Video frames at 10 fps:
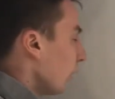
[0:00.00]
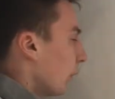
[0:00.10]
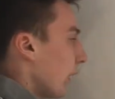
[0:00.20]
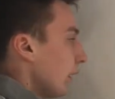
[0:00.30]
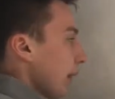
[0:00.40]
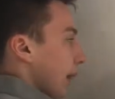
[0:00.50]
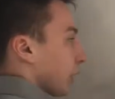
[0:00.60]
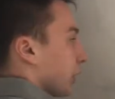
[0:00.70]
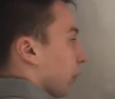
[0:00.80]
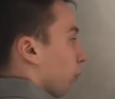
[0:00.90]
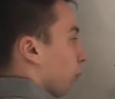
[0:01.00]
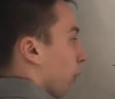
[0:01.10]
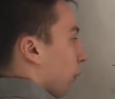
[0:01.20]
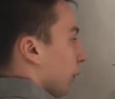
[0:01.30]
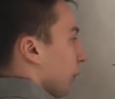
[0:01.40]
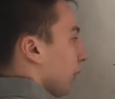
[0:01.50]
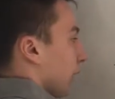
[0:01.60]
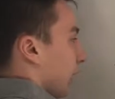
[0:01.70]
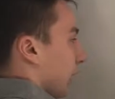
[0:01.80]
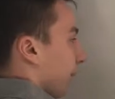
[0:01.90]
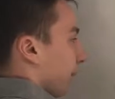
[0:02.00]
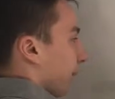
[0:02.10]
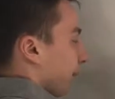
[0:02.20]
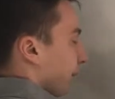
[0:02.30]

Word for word: okay? So what we're doing here